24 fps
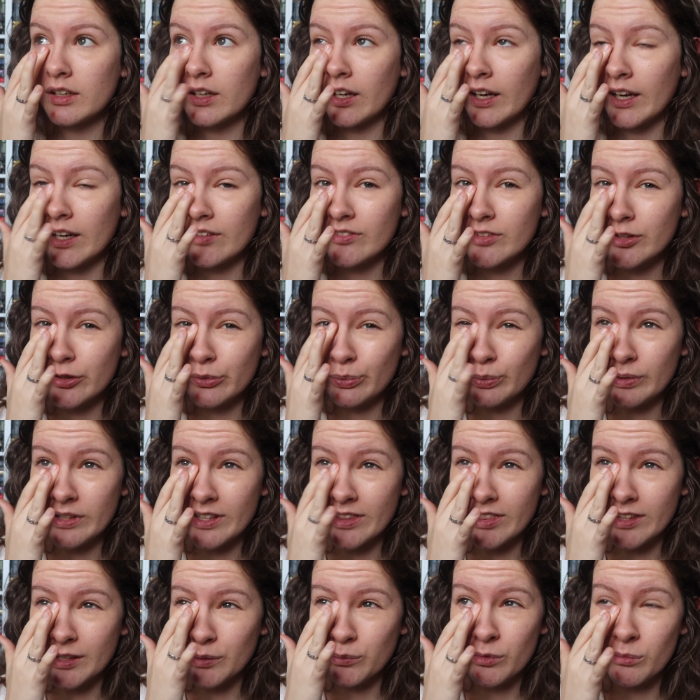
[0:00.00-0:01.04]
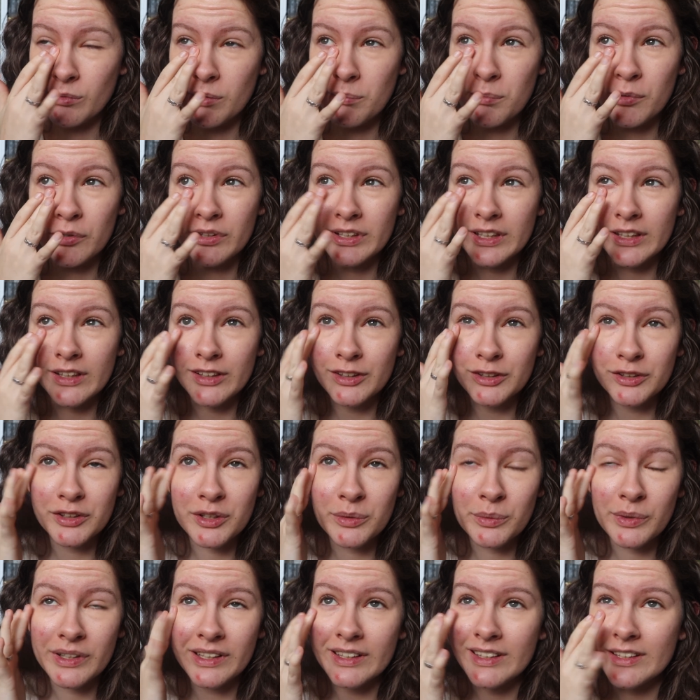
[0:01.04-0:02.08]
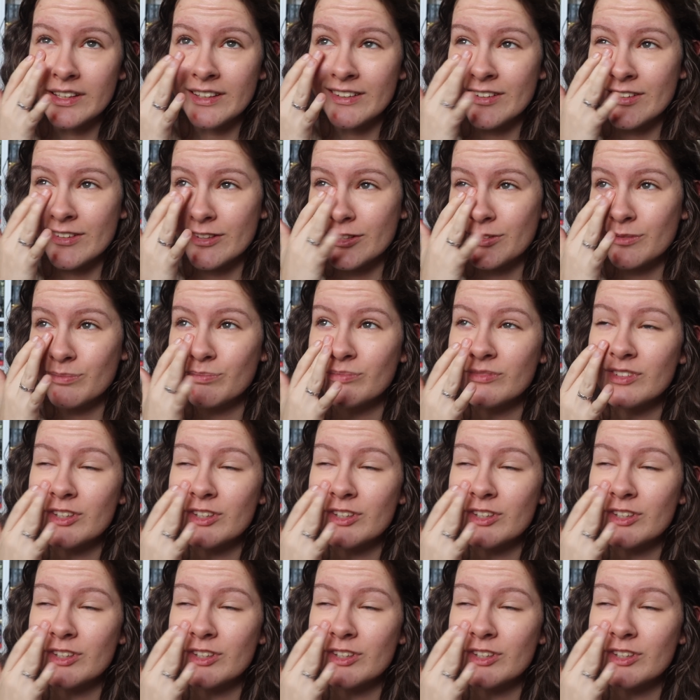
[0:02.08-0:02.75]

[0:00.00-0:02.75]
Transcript: I have this weird thing with my body. I don't know what it is